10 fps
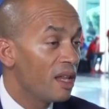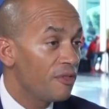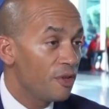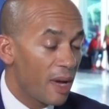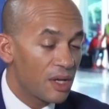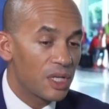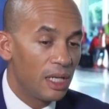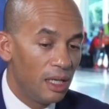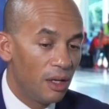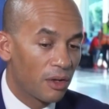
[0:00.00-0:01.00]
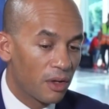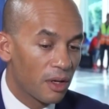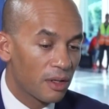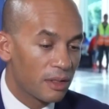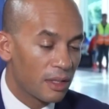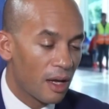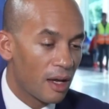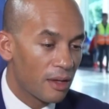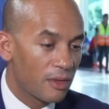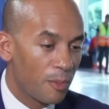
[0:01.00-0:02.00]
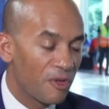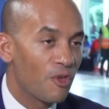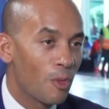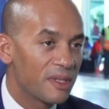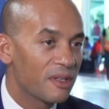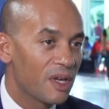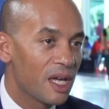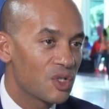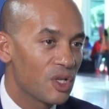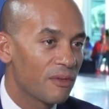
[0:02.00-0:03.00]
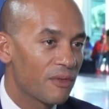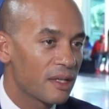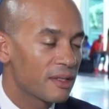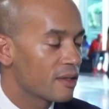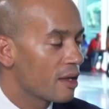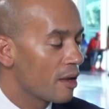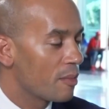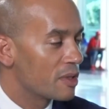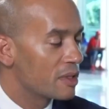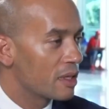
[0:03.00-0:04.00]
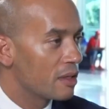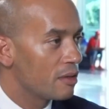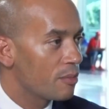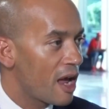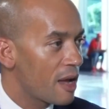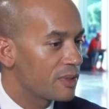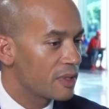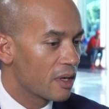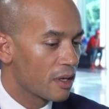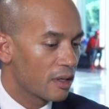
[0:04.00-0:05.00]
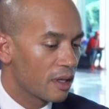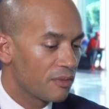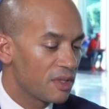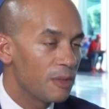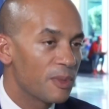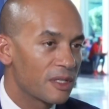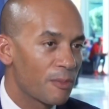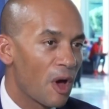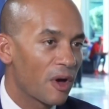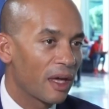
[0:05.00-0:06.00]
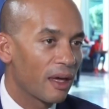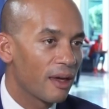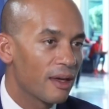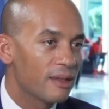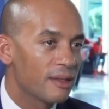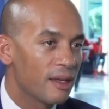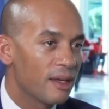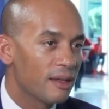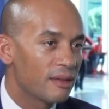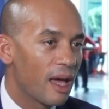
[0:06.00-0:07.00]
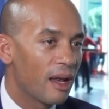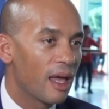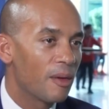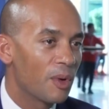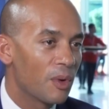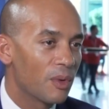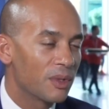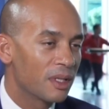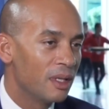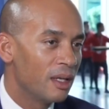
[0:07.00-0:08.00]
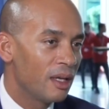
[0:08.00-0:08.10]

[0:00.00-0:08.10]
Well, if you actually look at uh, the performance of ESG investments, and perhaps the kind of deepest market is the debt labeled,